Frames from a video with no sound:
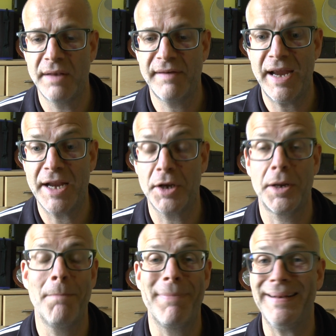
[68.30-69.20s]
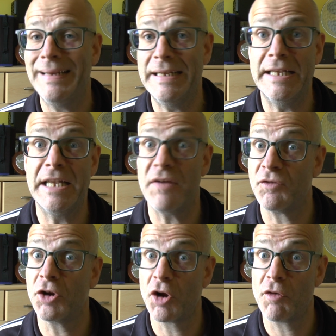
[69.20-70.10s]
taken a completely
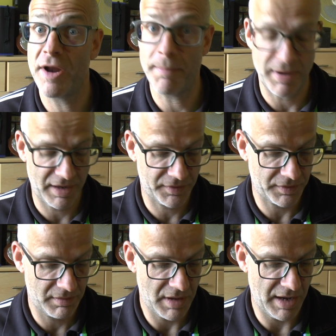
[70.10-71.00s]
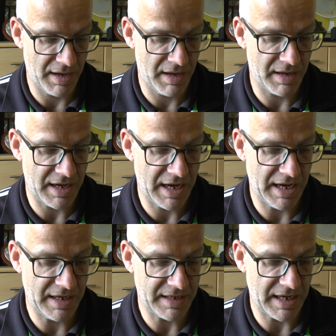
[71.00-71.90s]
different career path, and
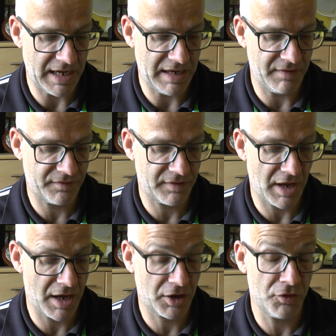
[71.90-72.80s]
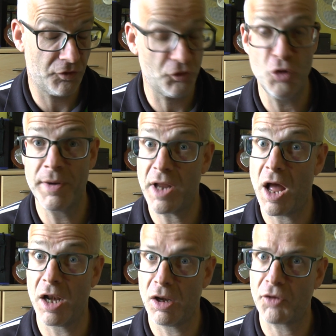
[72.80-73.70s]
it is consuming
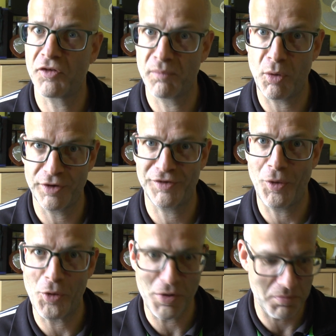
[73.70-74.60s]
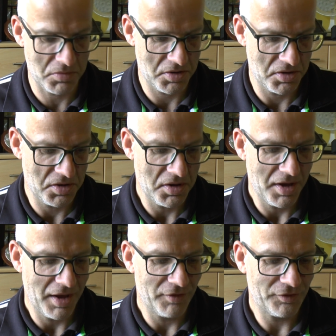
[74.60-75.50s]
a lot of my time.
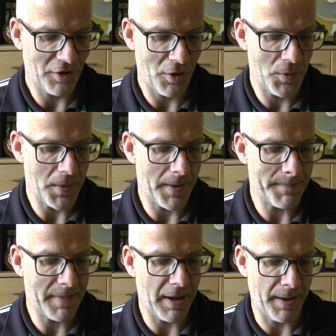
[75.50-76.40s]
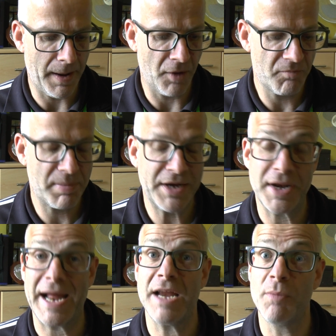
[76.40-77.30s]
So I've been
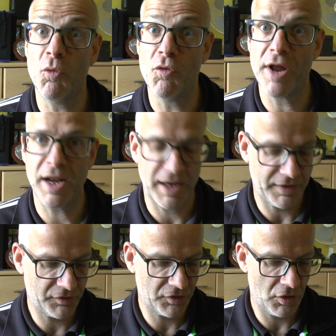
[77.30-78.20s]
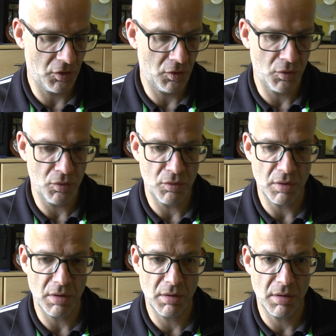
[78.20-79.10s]
unable really
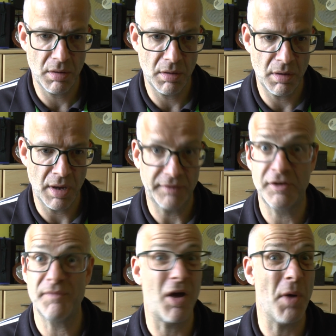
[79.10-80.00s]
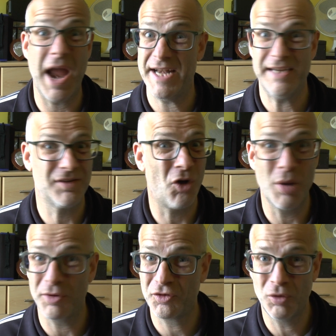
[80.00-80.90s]
to devote any
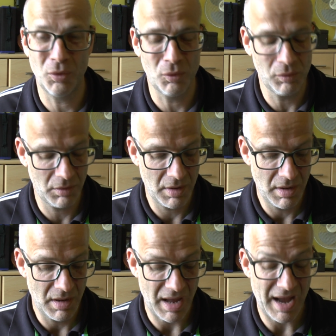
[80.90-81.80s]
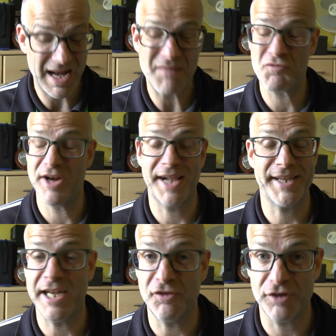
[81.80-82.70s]
time at all, and haven't really had
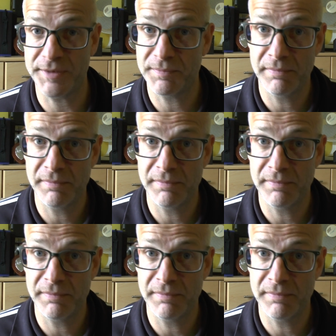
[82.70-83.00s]
the energy,